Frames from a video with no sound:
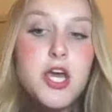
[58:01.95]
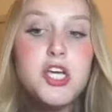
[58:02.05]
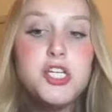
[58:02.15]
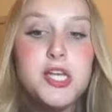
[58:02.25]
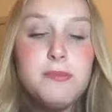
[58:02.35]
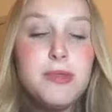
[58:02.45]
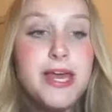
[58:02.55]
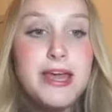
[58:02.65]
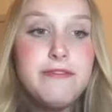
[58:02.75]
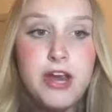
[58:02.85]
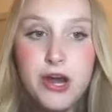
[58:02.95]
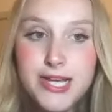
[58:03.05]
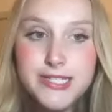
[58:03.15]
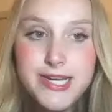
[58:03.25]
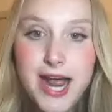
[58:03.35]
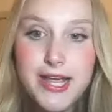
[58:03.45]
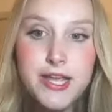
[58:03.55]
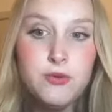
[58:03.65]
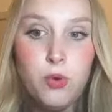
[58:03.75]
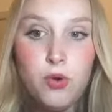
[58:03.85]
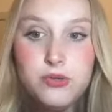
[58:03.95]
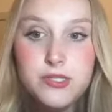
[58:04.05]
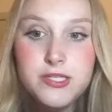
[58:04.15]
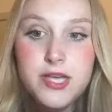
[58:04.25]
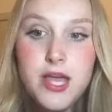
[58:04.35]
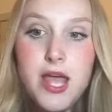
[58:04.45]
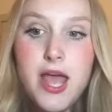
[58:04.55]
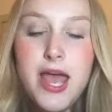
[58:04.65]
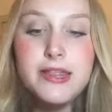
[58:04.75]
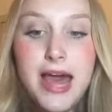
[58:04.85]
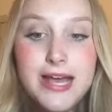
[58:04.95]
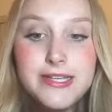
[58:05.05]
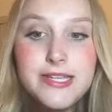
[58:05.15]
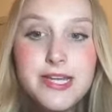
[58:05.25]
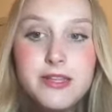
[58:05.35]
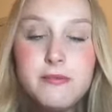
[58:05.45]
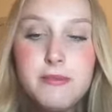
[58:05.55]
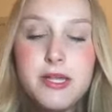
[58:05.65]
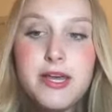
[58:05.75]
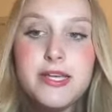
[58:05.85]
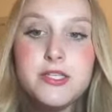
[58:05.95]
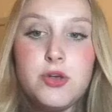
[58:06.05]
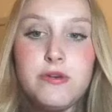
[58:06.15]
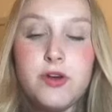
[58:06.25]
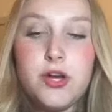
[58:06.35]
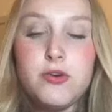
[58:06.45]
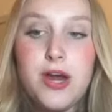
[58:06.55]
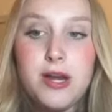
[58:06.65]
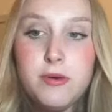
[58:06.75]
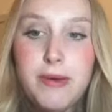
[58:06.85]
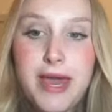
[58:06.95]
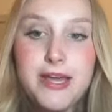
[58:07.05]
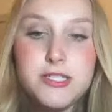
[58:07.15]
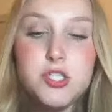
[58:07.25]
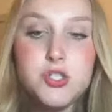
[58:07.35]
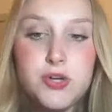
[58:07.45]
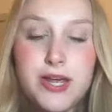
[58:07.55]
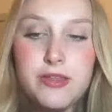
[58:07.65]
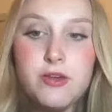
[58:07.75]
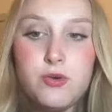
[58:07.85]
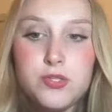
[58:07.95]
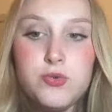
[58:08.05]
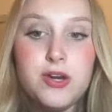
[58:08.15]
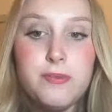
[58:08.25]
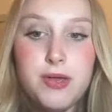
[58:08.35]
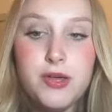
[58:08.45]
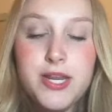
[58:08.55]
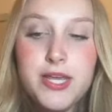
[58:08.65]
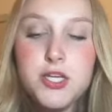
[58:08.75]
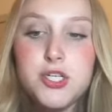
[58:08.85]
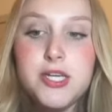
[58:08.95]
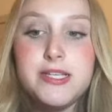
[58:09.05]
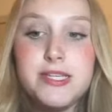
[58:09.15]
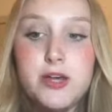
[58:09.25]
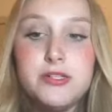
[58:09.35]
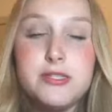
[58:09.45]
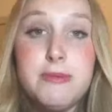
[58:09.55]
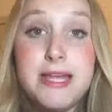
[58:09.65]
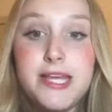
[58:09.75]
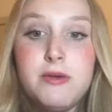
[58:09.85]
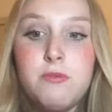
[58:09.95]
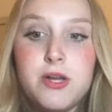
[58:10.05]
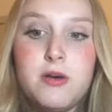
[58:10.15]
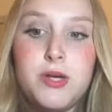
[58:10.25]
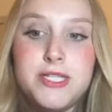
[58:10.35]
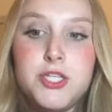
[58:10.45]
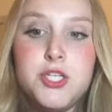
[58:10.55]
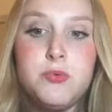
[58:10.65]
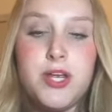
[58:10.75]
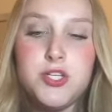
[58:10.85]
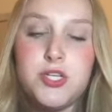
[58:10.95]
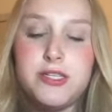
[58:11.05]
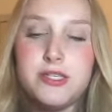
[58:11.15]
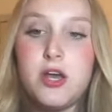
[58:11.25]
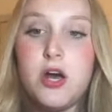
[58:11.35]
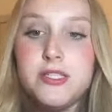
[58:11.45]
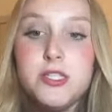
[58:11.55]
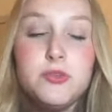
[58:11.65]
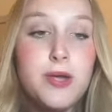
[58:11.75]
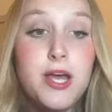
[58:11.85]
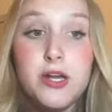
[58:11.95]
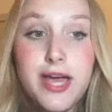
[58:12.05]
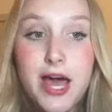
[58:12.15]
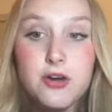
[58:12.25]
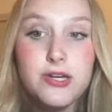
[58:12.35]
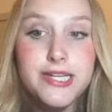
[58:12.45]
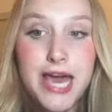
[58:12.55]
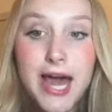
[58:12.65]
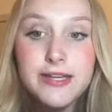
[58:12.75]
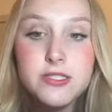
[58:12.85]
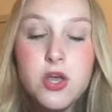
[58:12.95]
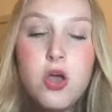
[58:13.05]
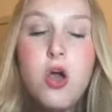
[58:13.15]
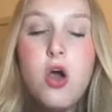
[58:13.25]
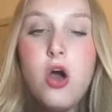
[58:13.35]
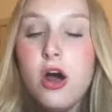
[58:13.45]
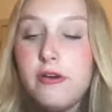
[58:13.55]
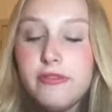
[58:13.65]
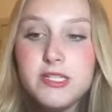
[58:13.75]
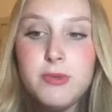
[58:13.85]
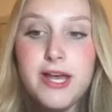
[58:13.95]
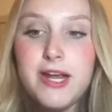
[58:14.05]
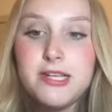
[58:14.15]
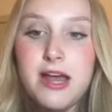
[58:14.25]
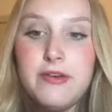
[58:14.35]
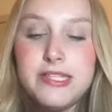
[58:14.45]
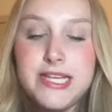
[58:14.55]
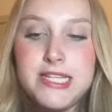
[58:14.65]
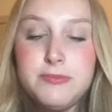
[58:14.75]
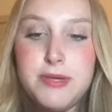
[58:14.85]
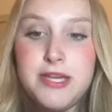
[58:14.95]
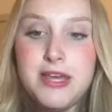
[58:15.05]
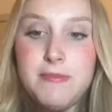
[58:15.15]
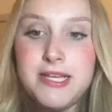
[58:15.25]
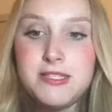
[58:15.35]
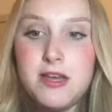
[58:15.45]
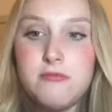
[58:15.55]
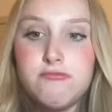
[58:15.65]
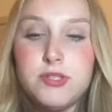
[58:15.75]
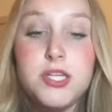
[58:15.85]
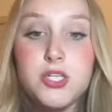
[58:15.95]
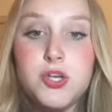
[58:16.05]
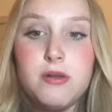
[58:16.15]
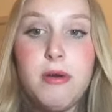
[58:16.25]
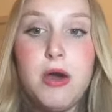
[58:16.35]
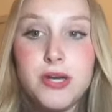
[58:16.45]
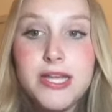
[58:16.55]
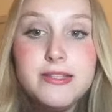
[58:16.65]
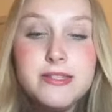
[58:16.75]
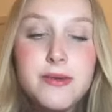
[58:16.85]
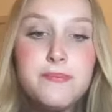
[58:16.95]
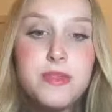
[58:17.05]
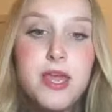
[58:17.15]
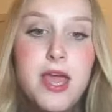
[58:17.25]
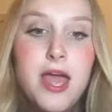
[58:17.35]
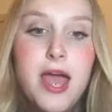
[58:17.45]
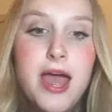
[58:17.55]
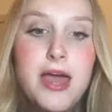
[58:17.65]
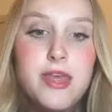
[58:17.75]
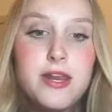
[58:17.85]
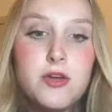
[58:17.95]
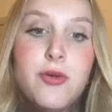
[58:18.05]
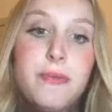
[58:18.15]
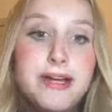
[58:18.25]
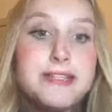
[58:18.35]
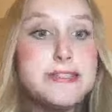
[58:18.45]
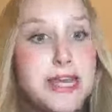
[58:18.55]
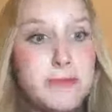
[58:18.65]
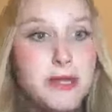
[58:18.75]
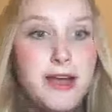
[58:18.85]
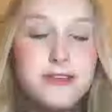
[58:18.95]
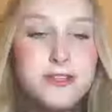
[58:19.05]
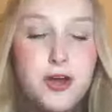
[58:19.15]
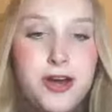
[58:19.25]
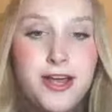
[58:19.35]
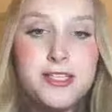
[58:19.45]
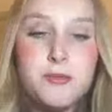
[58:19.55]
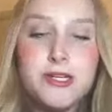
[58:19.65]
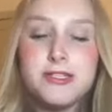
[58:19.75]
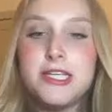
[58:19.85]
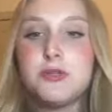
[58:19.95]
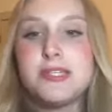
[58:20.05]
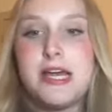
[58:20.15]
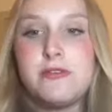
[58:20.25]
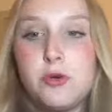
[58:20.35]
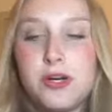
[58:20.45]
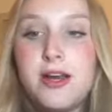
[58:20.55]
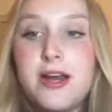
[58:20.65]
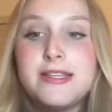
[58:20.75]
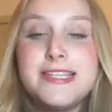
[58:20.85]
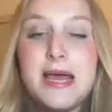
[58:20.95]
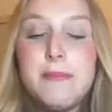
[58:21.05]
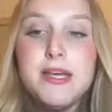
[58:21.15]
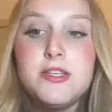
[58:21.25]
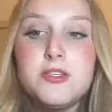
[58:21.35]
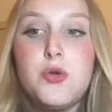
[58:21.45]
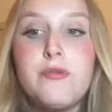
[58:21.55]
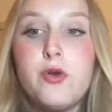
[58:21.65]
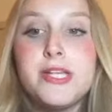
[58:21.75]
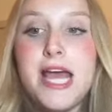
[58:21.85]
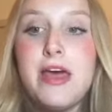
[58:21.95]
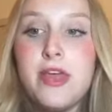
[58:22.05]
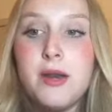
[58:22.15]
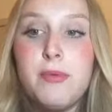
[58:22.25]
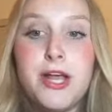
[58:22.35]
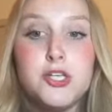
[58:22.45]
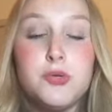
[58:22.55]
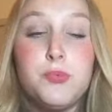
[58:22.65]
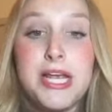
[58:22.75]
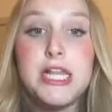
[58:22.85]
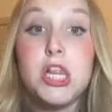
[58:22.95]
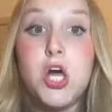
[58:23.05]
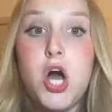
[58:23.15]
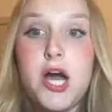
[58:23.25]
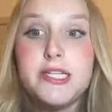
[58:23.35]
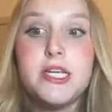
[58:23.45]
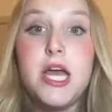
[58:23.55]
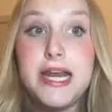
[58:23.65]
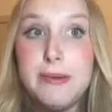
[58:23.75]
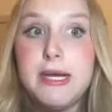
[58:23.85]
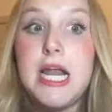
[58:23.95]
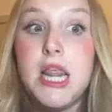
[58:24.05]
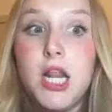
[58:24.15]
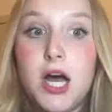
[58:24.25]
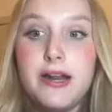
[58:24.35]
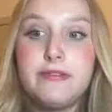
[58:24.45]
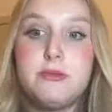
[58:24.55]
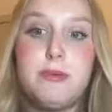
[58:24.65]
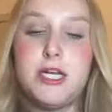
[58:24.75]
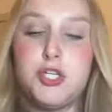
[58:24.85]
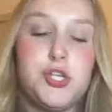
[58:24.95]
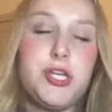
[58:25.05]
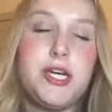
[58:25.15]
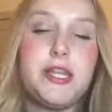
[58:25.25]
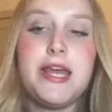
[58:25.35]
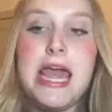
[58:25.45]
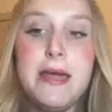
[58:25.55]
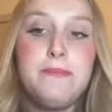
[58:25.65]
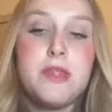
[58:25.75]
She can play in various attacking roles. Lastly, Lumila is known for her incredible pace, strength, and goal-scoring ability. She excels mainly in one-on-one situations and is a constant threat on counterattacks. All of these players have insane speed that makes them such good opponents. And then going back to Zambia, sorry guys, the presentation was out of order. Zambia is known for its athletic players who bring a lot, and I mean a lot, of speed and agility to the game.